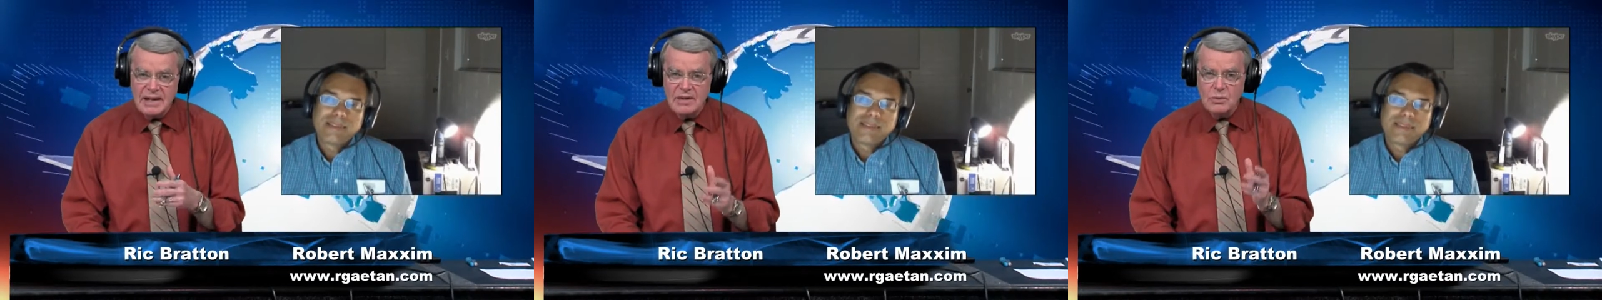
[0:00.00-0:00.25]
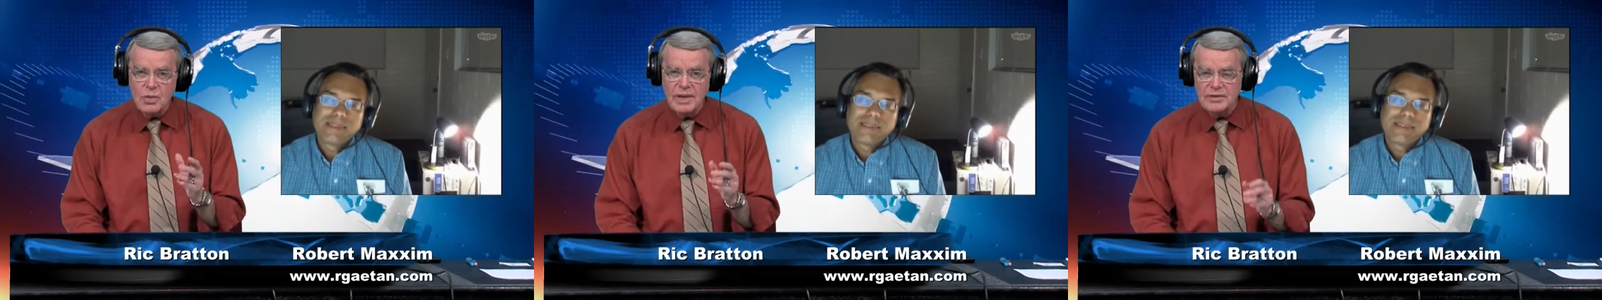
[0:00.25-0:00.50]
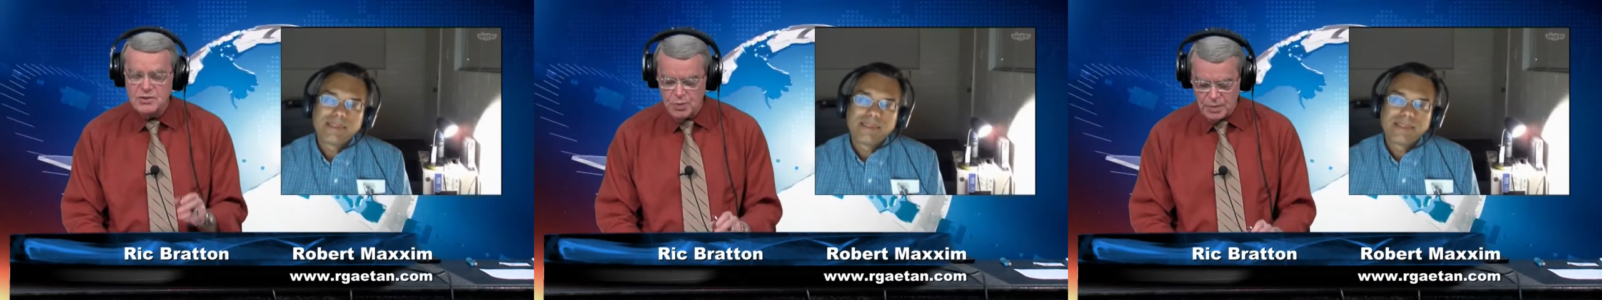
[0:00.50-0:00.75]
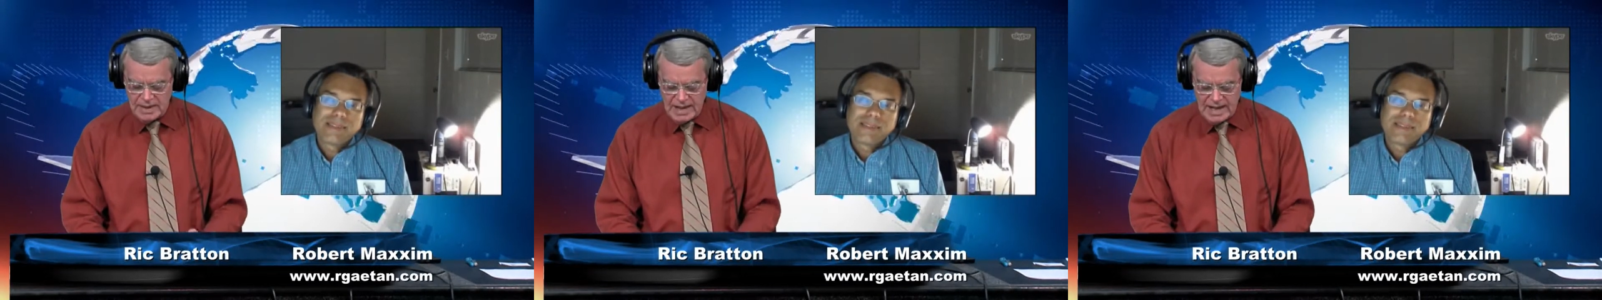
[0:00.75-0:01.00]
Speaker 1: and we'll get
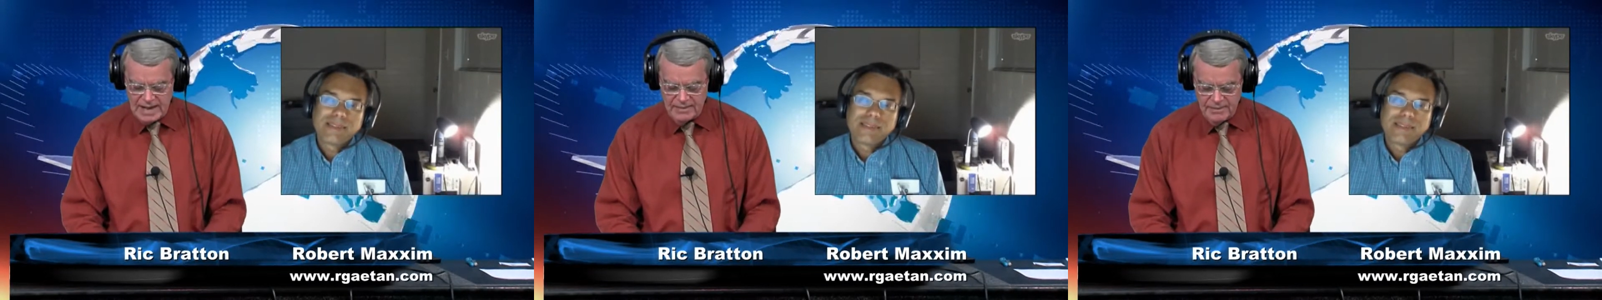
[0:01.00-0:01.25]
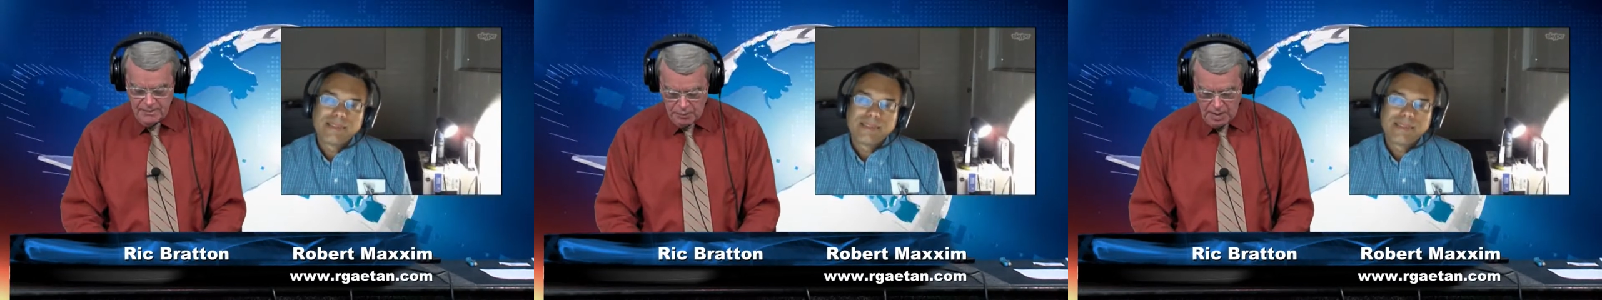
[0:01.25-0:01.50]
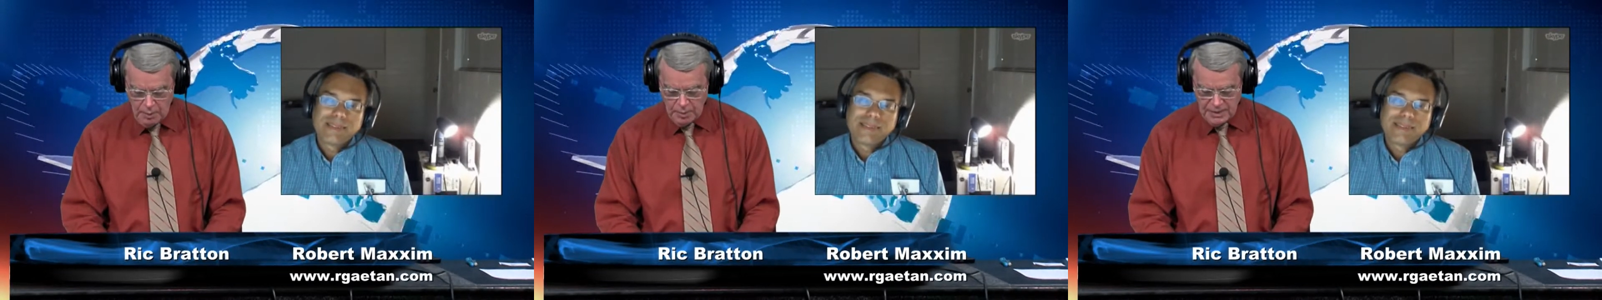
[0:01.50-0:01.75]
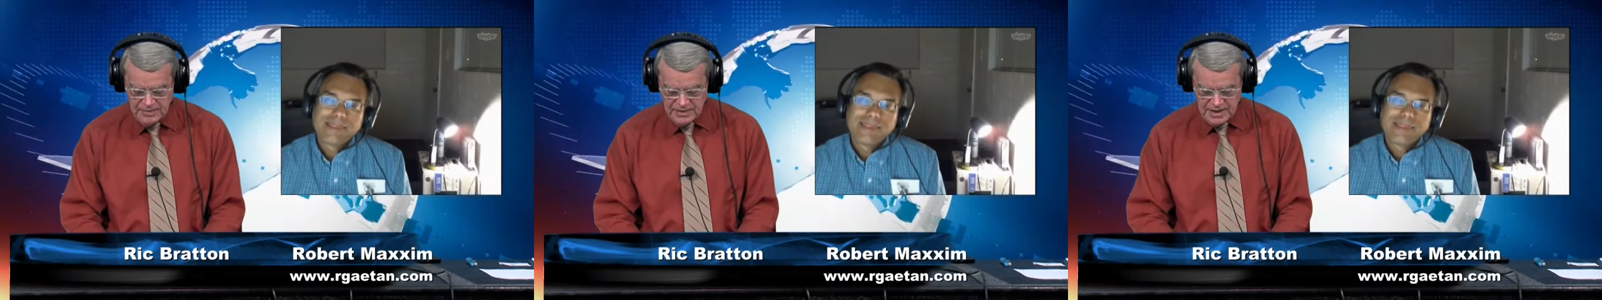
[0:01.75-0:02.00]
to it on
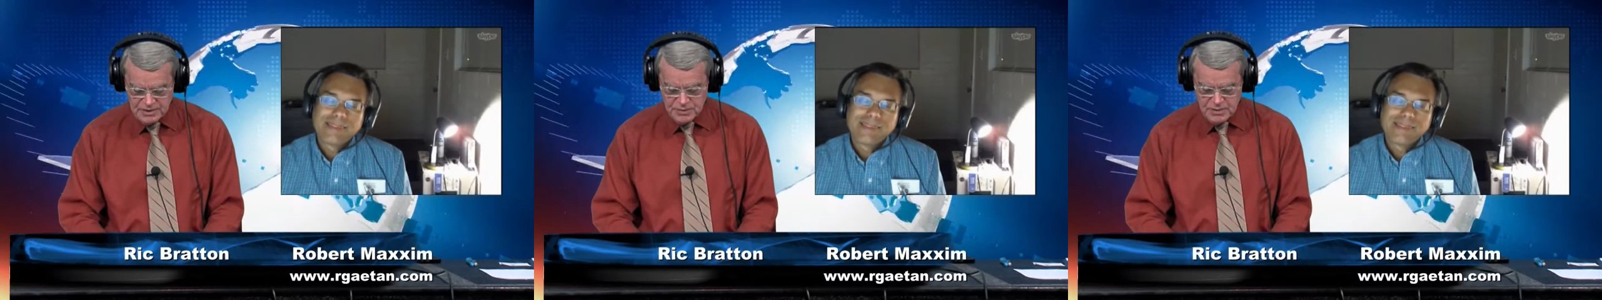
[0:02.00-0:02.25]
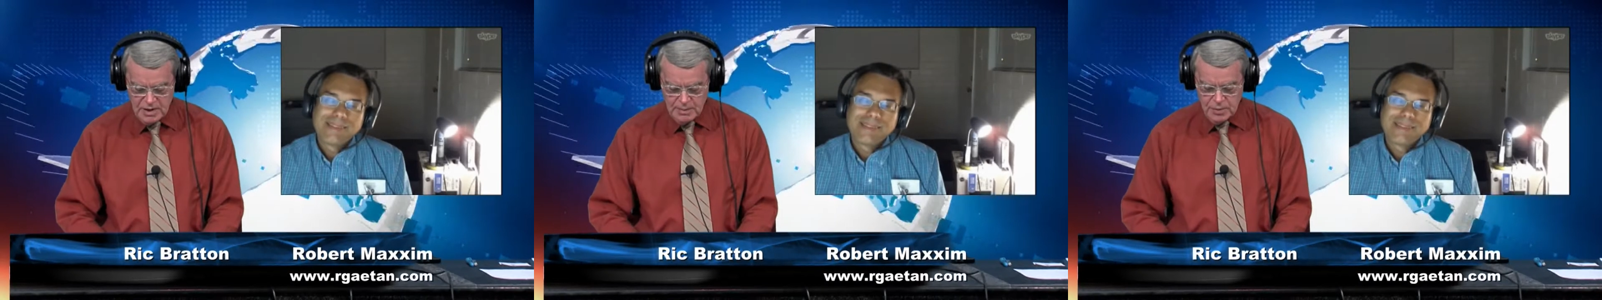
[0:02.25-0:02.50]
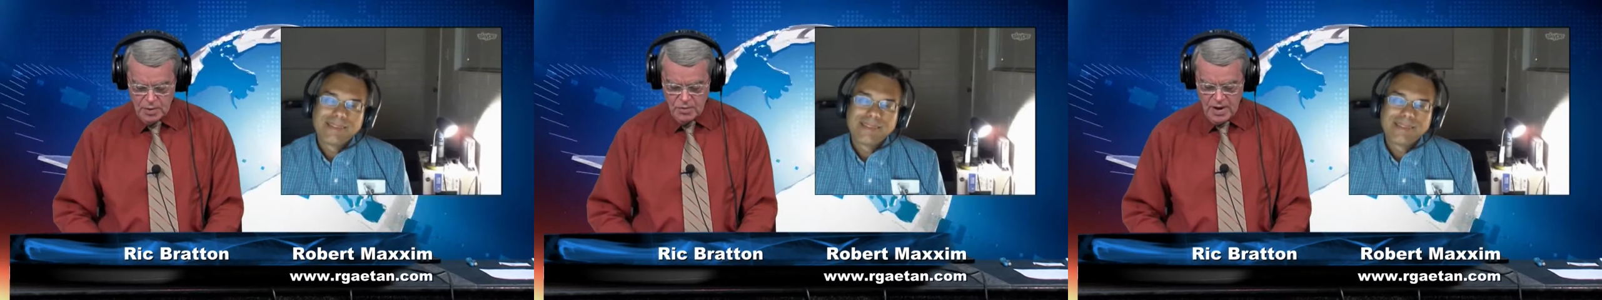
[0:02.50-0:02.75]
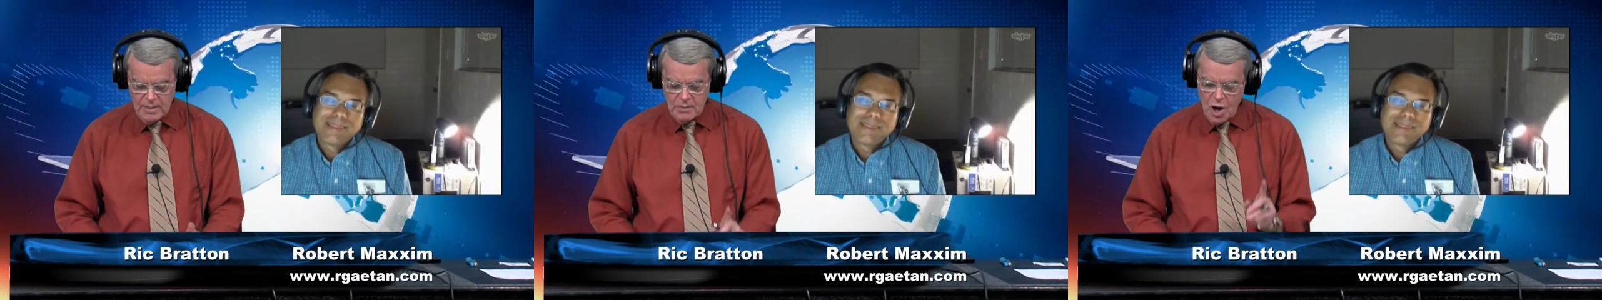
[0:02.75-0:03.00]
probably the next uh,
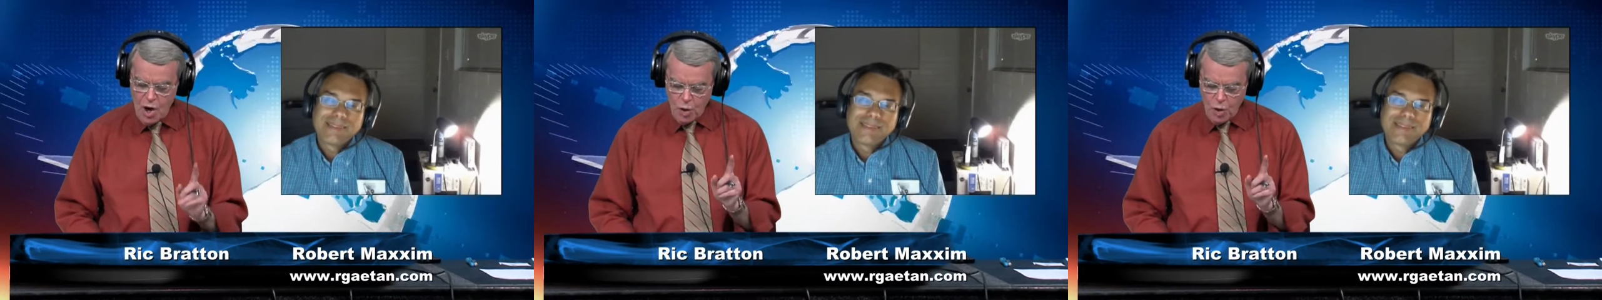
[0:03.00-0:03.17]
program.